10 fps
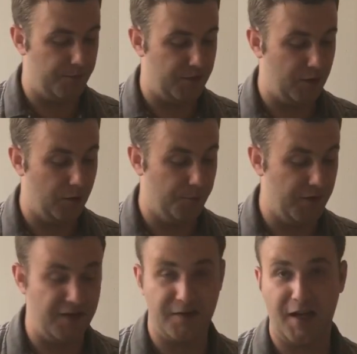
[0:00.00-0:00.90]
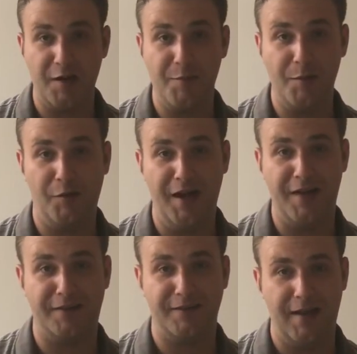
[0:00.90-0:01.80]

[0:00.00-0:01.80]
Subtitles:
So it's kind of been a blast.